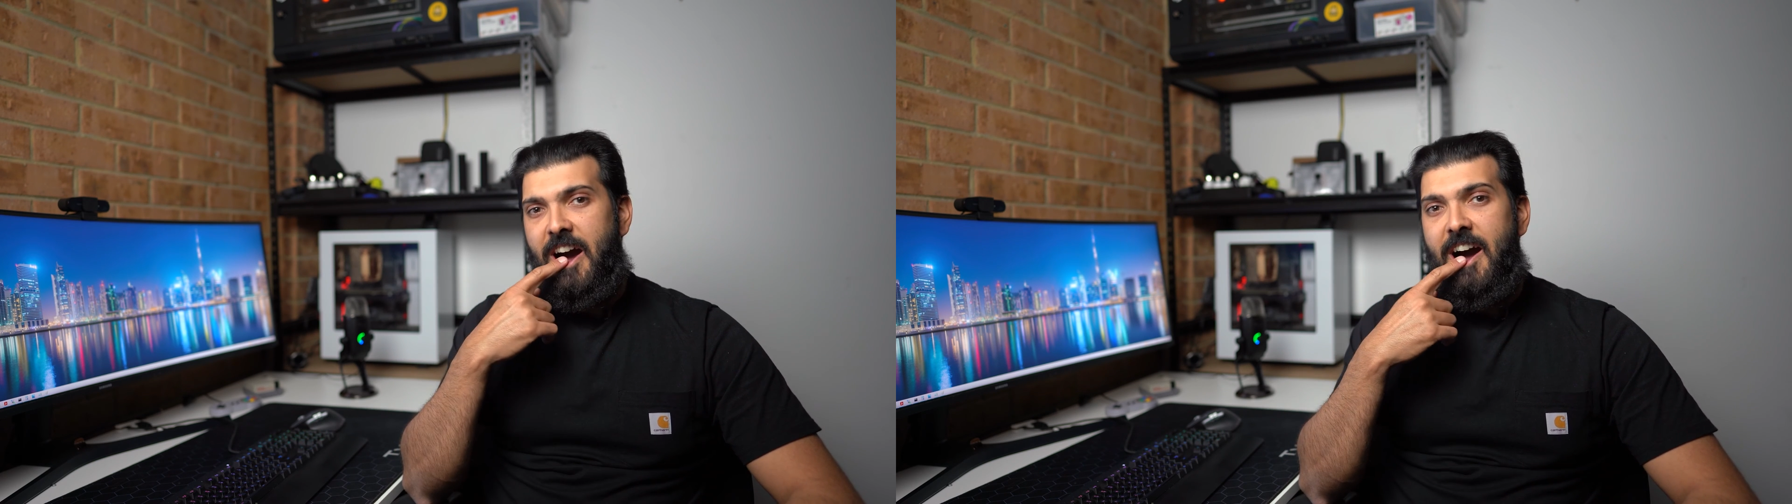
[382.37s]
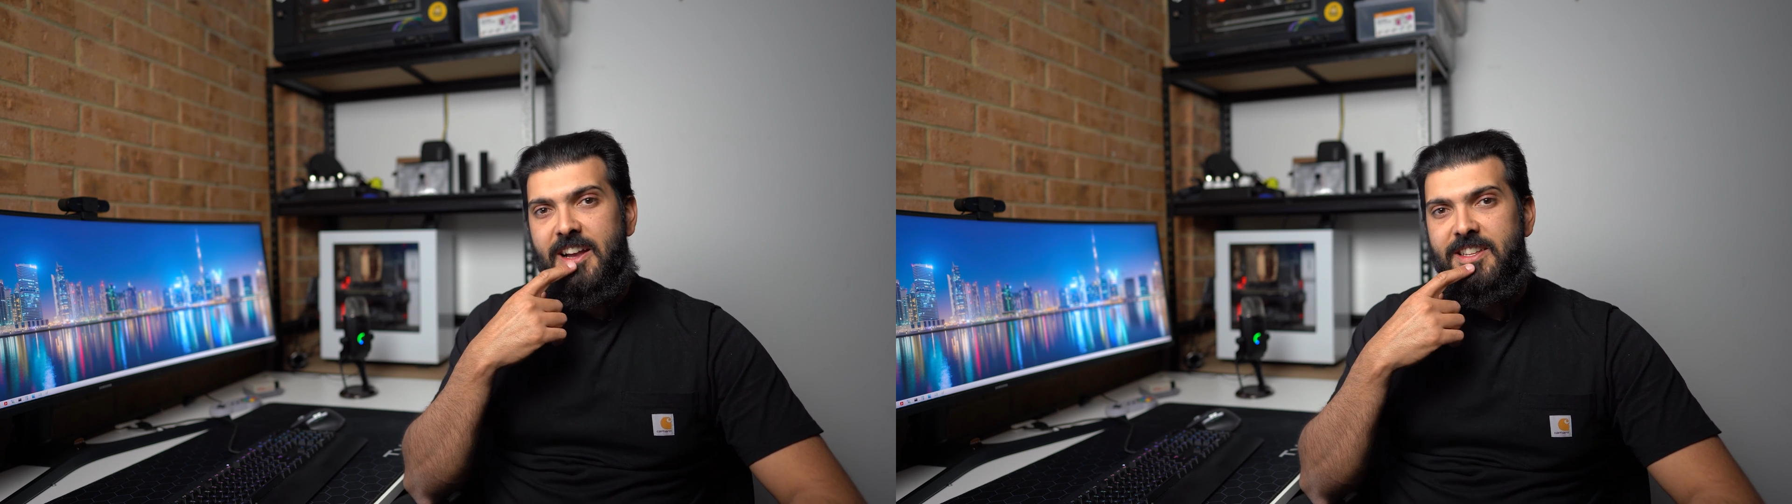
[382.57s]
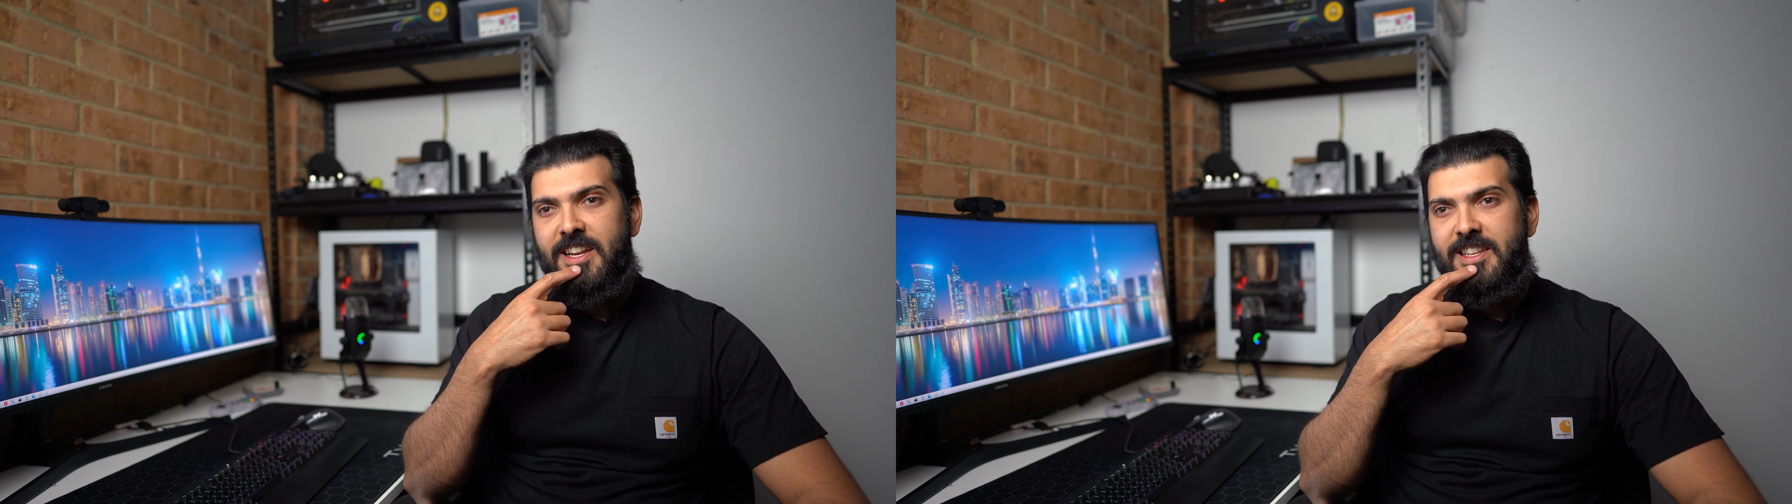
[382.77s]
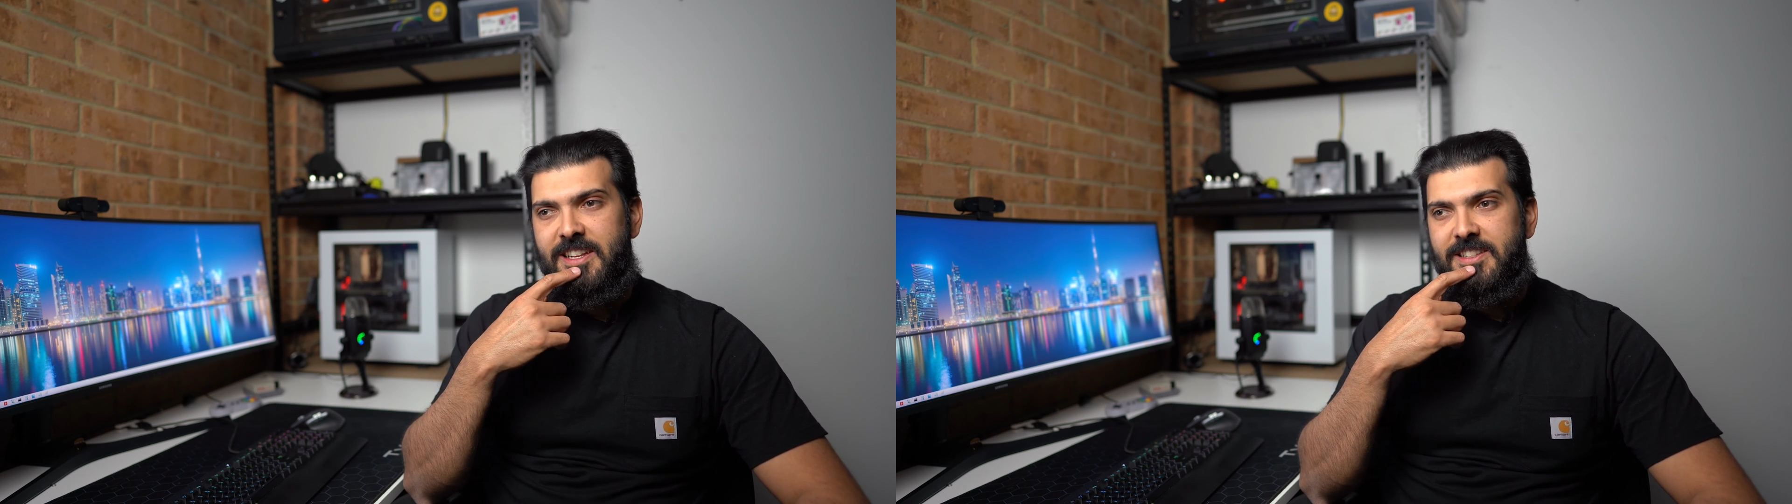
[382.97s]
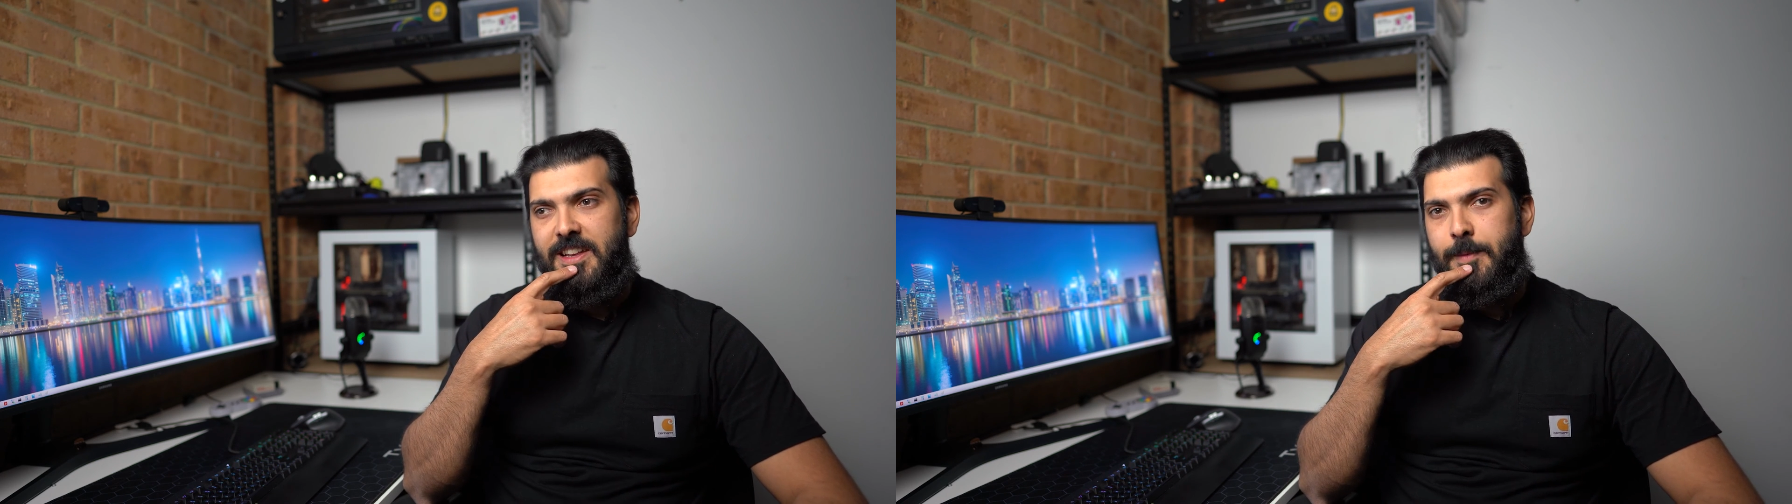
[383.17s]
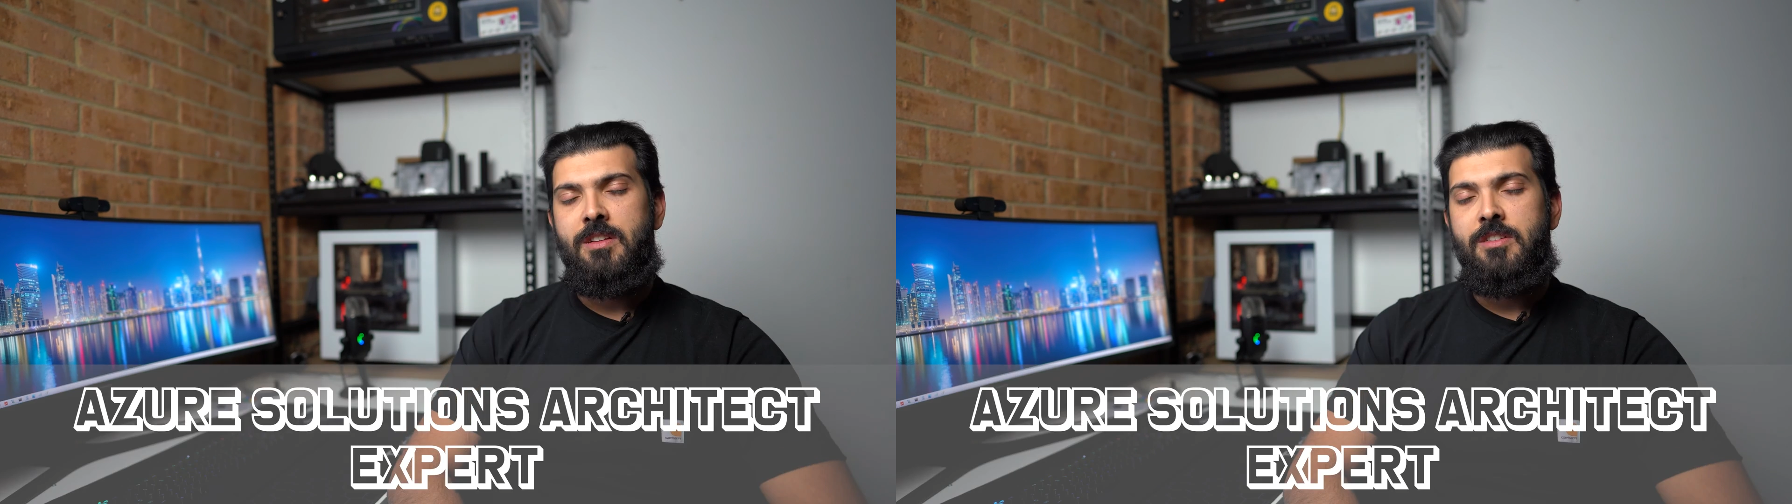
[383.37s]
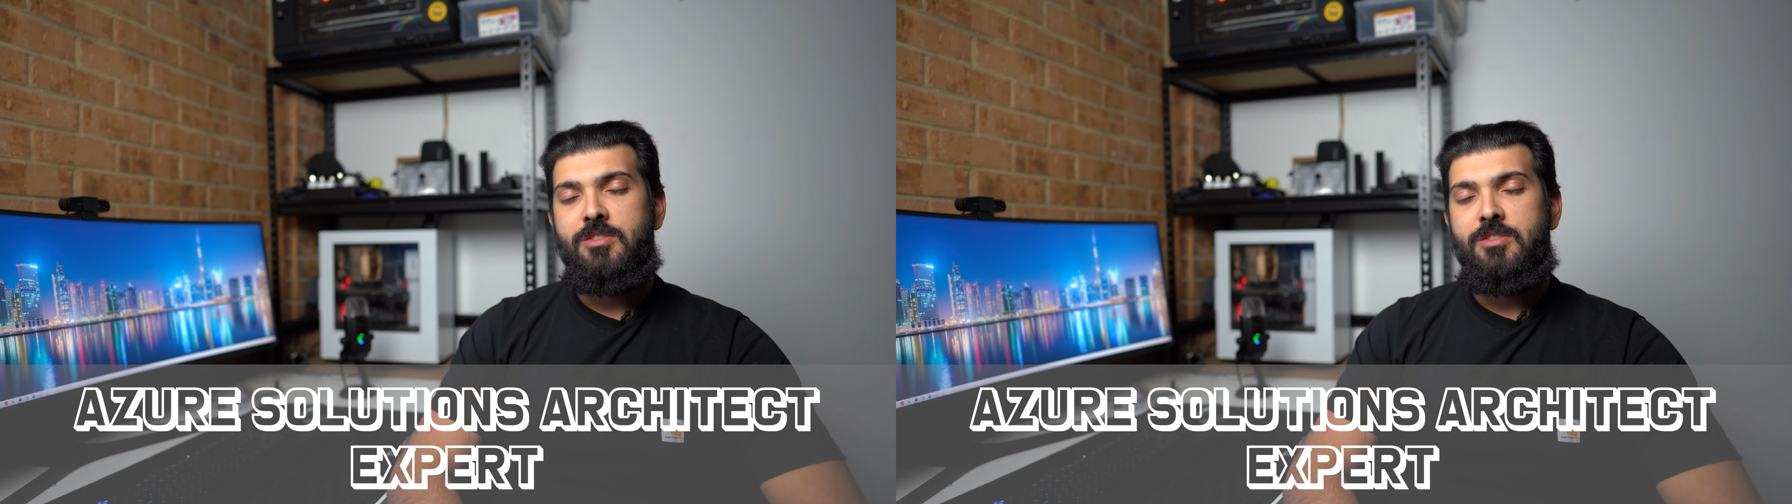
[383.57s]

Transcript: Architect exam.